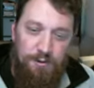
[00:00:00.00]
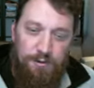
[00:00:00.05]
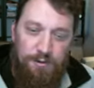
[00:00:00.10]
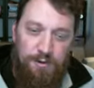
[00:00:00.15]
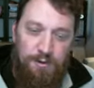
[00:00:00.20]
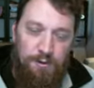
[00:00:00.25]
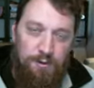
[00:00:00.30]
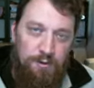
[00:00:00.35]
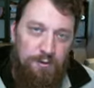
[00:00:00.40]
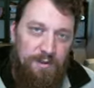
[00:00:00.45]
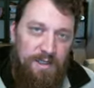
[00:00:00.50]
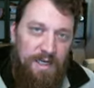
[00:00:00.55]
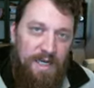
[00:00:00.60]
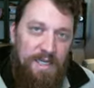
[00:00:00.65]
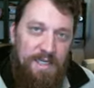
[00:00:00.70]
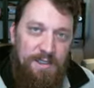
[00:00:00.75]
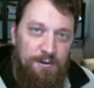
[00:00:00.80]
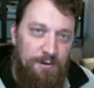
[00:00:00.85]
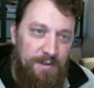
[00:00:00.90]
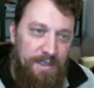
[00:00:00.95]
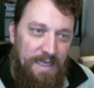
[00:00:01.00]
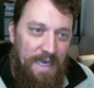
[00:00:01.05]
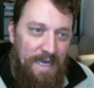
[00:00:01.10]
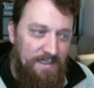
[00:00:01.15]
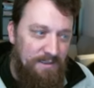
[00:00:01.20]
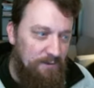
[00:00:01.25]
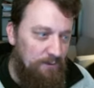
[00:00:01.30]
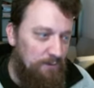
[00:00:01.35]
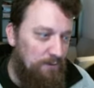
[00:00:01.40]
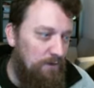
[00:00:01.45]
You're you're creating your
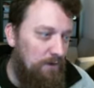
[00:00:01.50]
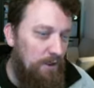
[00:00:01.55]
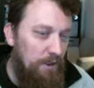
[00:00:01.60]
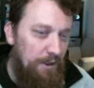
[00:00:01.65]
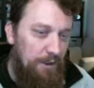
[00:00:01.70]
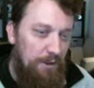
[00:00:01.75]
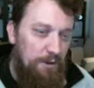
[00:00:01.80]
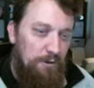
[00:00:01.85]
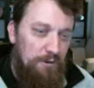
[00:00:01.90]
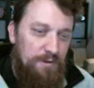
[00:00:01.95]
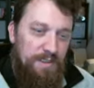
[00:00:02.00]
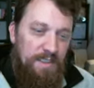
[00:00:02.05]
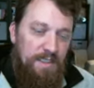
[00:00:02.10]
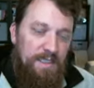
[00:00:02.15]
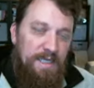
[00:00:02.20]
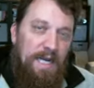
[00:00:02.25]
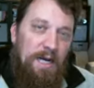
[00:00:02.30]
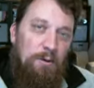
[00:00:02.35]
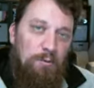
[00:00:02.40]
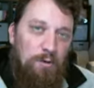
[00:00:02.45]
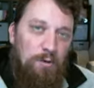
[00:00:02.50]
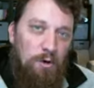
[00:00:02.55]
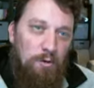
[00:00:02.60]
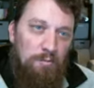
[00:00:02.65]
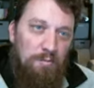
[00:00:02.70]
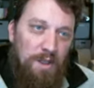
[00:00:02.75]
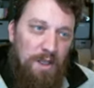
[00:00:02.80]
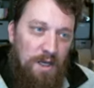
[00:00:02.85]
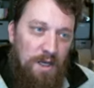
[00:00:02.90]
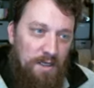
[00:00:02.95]
castle, you're sending out
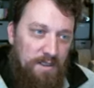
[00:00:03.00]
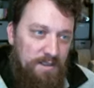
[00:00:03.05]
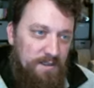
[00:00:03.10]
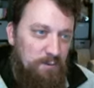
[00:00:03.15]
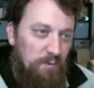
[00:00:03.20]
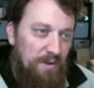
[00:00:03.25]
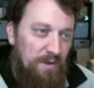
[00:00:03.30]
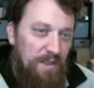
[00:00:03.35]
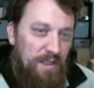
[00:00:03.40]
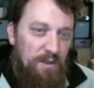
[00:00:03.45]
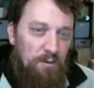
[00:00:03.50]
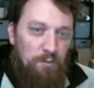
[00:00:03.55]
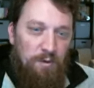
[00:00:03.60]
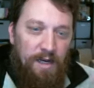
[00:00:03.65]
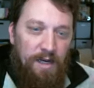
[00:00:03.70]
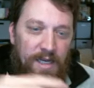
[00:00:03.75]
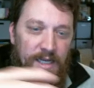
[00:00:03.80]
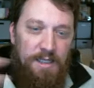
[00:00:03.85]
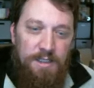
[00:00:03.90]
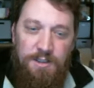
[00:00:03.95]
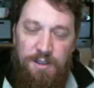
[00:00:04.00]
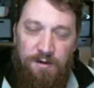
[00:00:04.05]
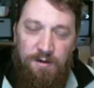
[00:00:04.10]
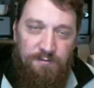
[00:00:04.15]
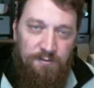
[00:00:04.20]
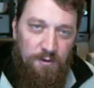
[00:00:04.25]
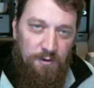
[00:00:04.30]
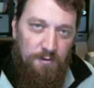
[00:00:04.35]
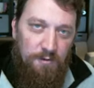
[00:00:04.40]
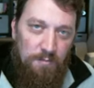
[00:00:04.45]
roadblocks within range
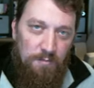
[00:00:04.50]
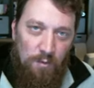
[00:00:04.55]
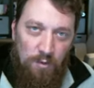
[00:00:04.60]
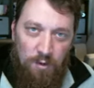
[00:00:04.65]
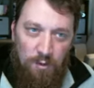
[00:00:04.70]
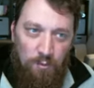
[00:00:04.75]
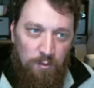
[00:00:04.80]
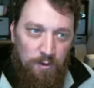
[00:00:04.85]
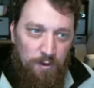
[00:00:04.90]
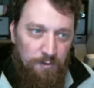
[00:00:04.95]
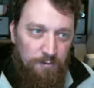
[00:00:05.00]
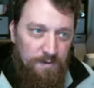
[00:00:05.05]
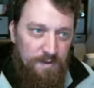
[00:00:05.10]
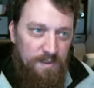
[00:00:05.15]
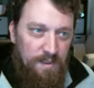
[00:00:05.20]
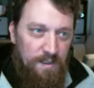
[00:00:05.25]
of your mortal wounds.